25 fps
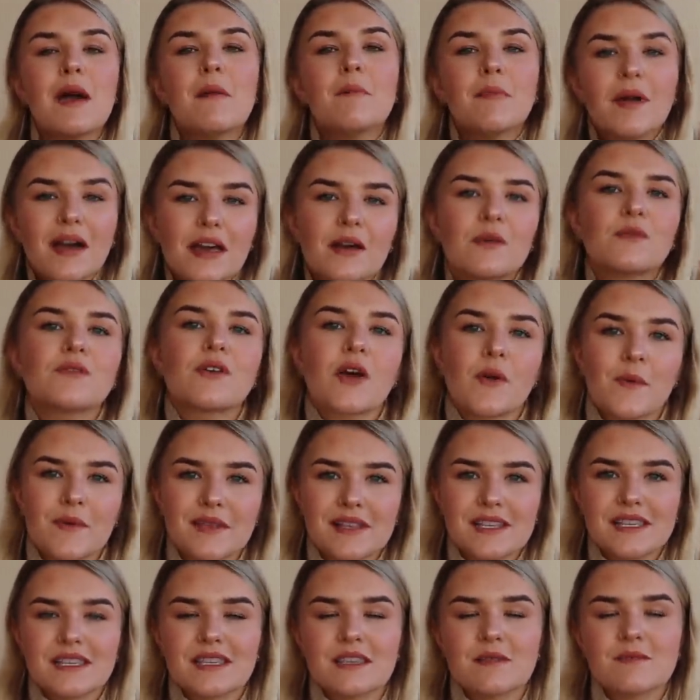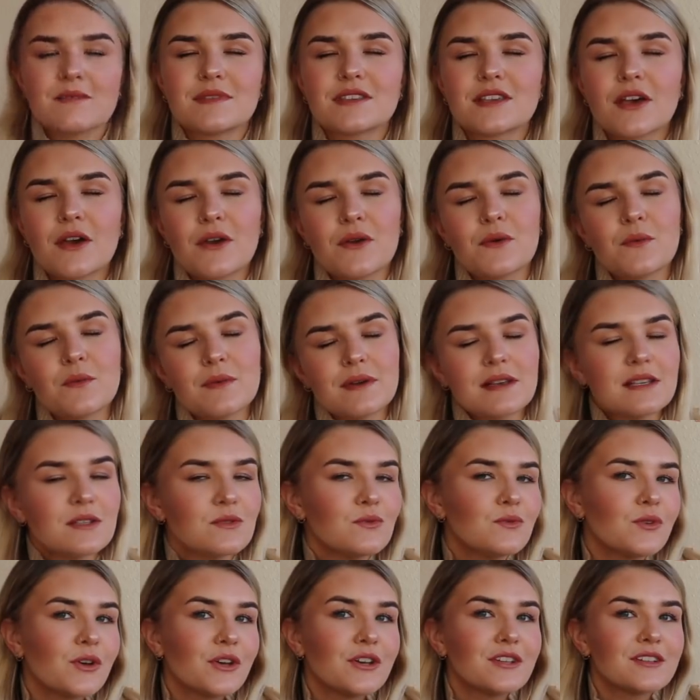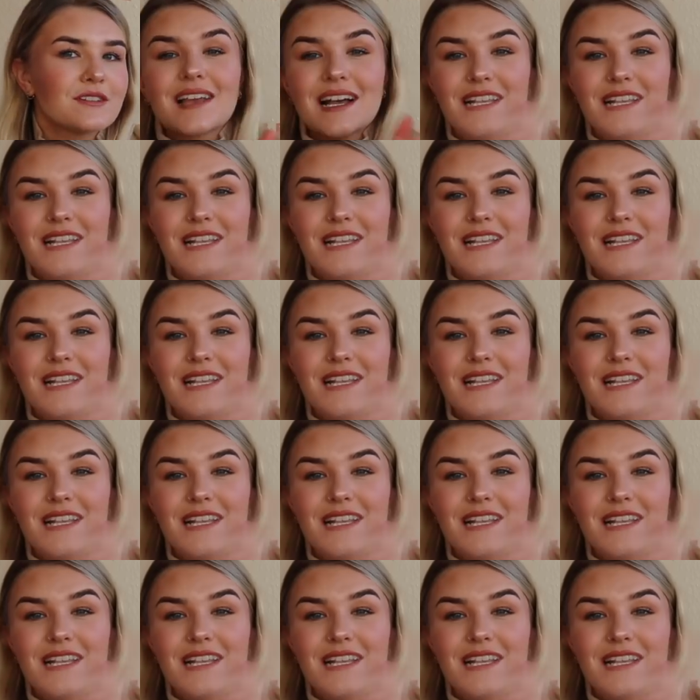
but he'll grow into them. So it's all good.